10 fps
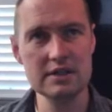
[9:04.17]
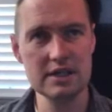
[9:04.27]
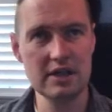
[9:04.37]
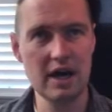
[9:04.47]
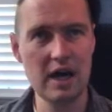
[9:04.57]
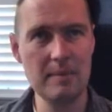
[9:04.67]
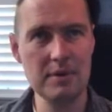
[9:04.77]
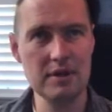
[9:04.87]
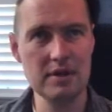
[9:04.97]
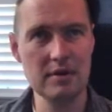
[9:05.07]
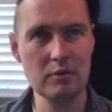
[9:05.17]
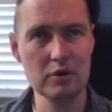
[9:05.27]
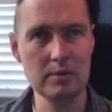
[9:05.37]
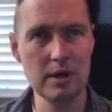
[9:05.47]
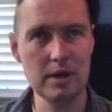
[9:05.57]
I'm going to take the opposite of
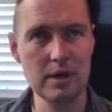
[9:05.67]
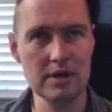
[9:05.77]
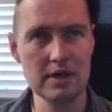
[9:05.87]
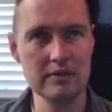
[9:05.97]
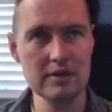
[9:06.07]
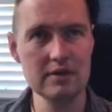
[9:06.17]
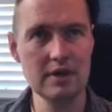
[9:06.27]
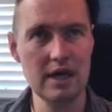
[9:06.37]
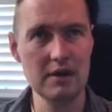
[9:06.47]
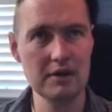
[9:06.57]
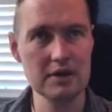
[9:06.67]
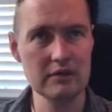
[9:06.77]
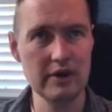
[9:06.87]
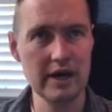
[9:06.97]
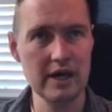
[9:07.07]
multiplying by 7, and I'm going
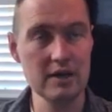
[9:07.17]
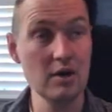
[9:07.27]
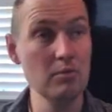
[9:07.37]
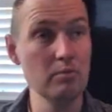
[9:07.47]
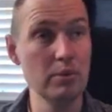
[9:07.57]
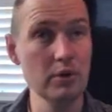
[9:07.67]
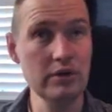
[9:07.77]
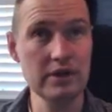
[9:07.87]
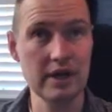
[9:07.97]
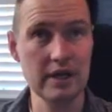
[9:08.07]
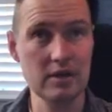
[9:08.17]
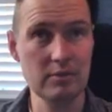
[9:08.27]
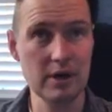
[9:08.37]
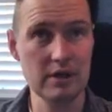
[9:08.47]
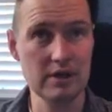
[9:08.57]
to divide both sides
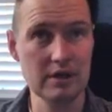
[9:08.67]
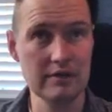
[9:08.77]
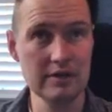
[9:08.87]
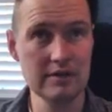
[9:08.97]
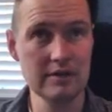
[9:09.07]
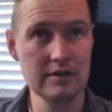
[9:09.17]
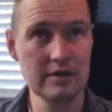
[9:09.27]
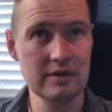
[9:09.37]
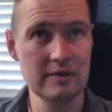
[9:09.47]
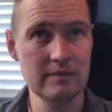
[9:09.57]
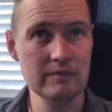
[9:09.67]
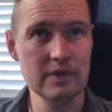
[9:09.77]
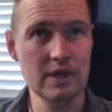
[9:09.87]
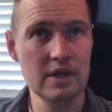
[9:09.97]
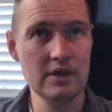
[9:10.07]
by 7.
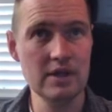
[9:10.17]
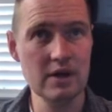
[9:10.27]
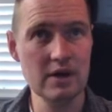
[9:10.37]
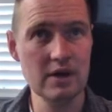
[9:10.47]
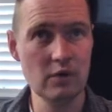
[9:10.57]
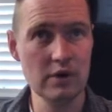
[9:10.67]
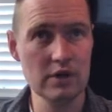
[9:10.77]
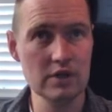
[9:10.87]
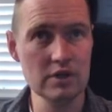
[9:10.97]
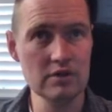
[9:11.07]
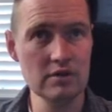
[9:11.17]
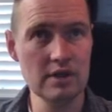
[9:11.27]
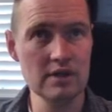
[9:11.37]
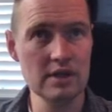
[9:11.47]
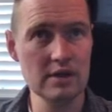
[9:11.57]
Therefore,
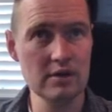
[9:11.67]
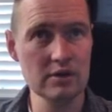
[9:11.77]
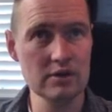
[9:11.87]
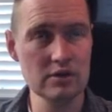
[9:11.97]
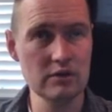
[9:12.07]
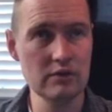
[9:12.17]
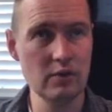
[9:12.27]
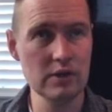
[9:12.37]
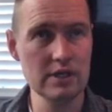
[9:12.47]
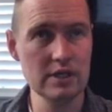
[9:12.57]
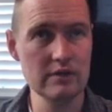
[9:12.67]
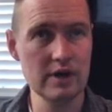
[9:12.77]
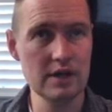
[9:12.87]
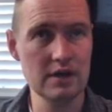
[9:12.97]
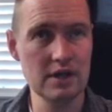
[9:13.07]
u is equal to 14
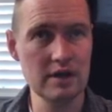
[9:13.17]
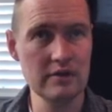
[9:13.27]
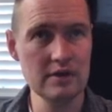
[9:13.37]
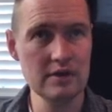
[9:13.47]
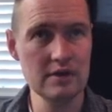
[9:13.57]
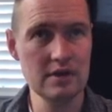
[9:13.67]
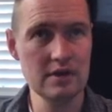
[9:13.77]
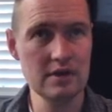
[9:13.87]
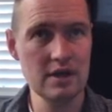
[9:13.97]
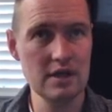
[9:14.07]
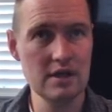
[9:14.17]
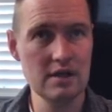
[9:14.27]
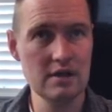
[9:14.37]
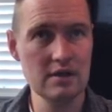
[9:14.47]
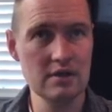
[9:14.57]
divided 7
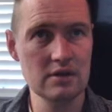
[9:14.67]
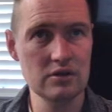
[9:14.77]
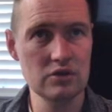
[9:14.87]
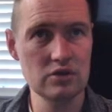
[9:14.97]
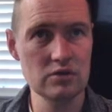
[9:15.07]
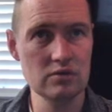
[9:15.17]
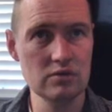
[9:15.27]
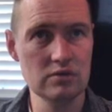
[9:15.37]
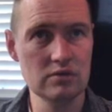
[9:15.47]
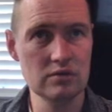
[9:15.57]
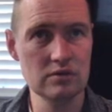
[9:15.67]
is 2.